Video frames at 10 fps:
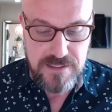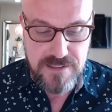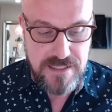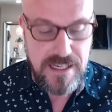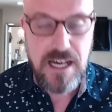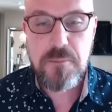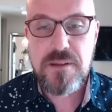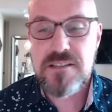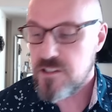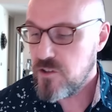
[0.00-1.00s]
See, up
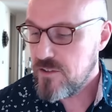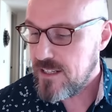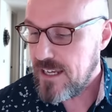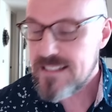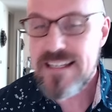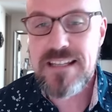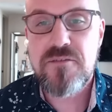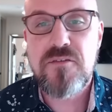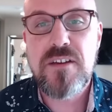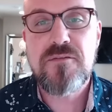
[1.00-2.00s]
until the
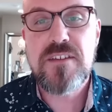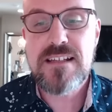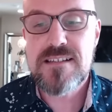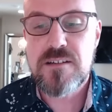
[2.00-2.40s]
1950s,